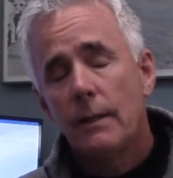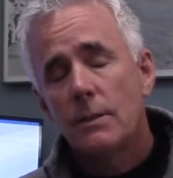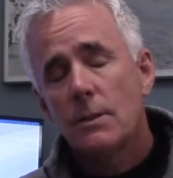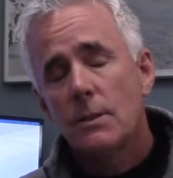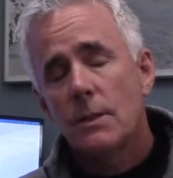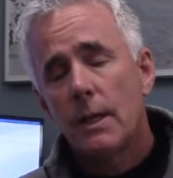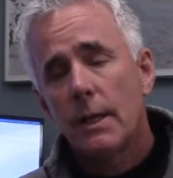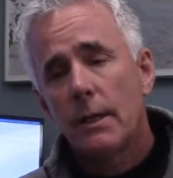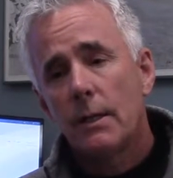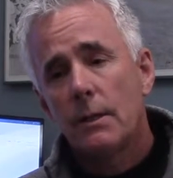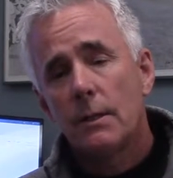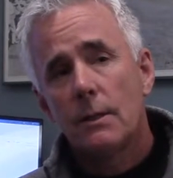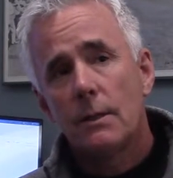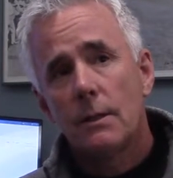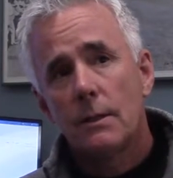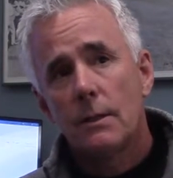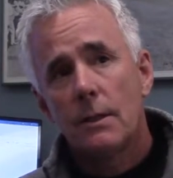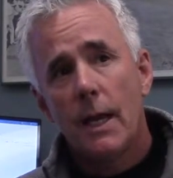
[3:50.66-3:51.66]

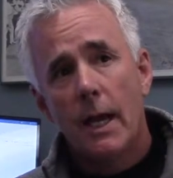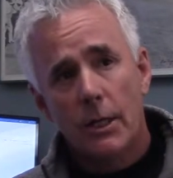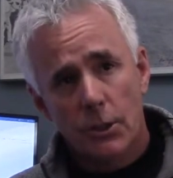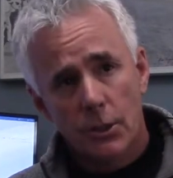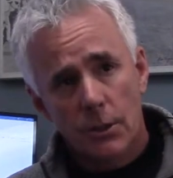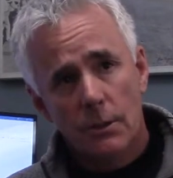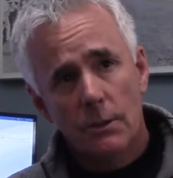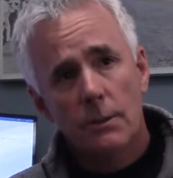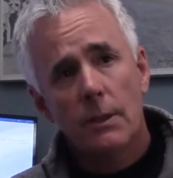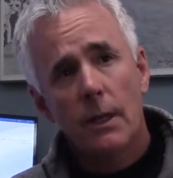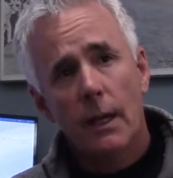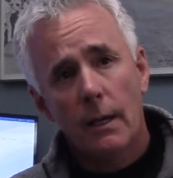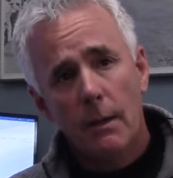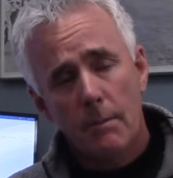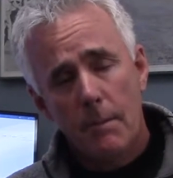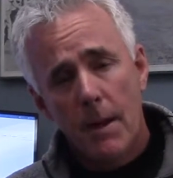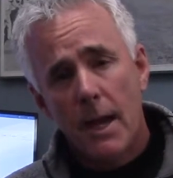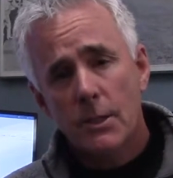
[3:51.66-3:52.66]
National, yeah,
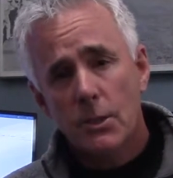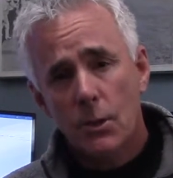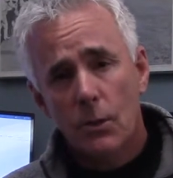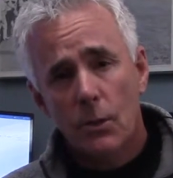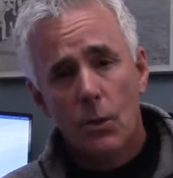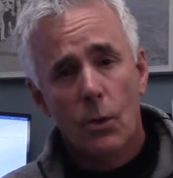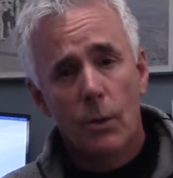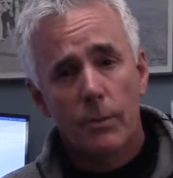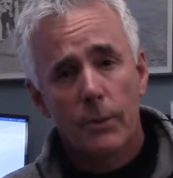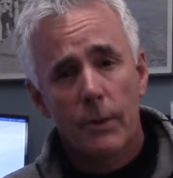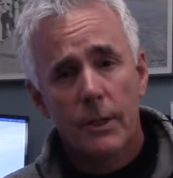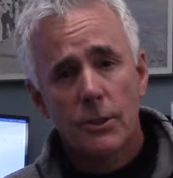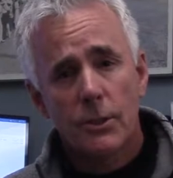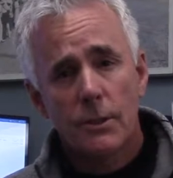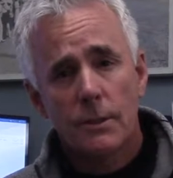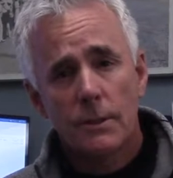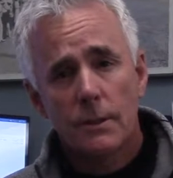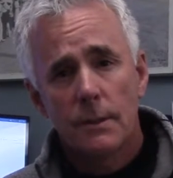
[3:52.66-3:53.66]
Masco
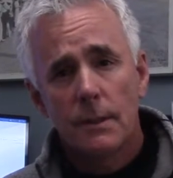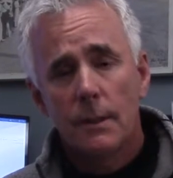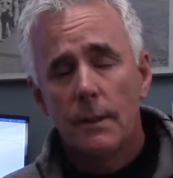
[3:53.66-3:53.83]
Corporation. Yeah.